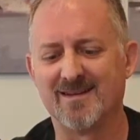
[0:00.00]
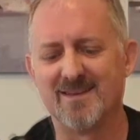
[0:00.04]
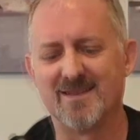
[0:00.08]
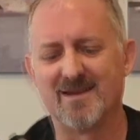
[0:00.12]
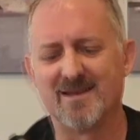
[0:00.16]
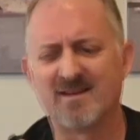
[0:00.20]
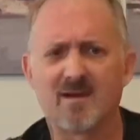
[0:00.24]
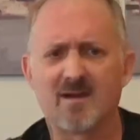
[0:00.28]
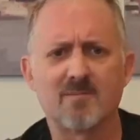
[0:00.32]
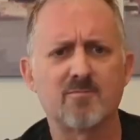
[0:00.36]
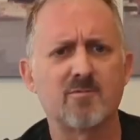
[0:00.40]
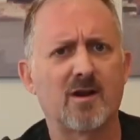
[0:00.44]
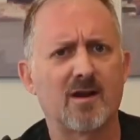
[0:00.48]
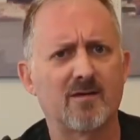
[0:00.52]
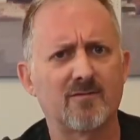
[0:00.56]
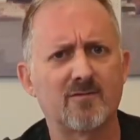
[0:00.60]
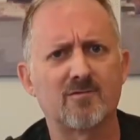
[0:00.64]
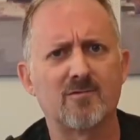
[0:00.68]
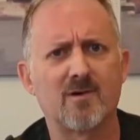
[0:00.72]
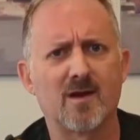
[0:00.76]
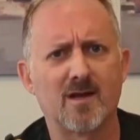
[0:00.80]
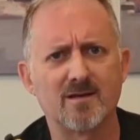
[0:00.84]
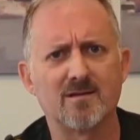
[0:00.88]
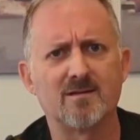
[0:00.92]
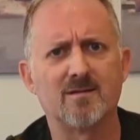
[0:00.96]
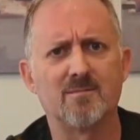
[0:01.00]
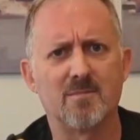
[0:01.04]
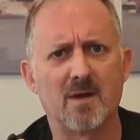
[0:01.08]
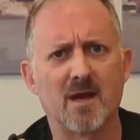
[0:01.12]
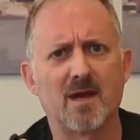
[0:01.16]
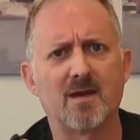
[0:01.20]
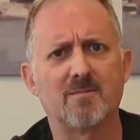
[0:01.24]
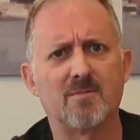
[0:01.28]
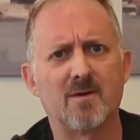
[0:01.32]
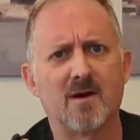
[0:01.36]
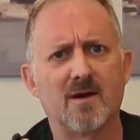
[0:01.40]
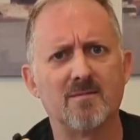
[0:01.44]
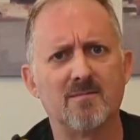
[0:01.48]
I think I'm going to have to write to the
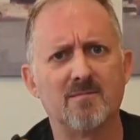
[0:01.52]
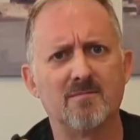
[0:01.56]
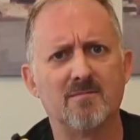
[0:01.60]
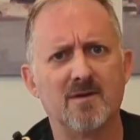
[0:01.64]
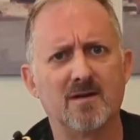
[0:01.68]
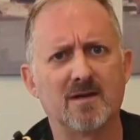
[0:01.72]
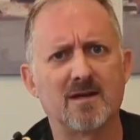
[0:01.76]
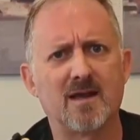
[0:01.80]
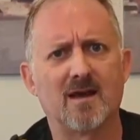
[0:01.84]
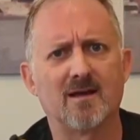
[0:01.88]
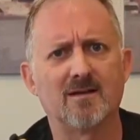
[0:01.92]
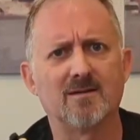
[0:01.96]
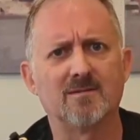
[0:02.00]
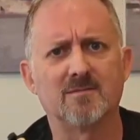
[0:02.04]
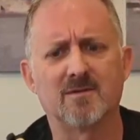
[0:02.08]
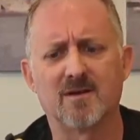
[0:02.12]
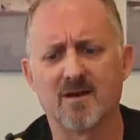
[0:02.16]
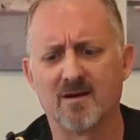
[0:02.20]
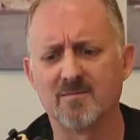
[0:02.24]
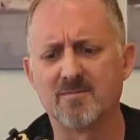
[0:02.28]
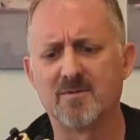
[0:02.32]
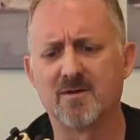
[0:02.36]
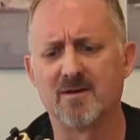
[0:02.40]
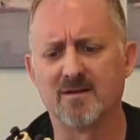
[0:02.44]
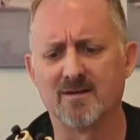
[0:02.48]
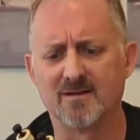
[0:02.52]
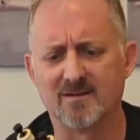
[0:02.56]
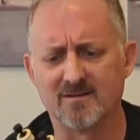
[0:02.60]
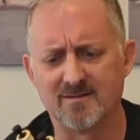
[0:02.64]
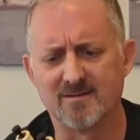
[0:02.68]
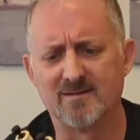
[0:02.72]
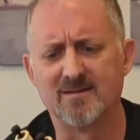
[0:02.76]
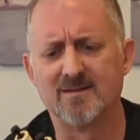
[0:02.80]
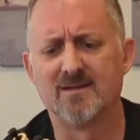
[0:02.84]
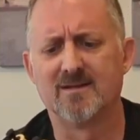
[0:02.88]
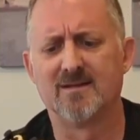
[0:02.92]
bagpipe McCallum company and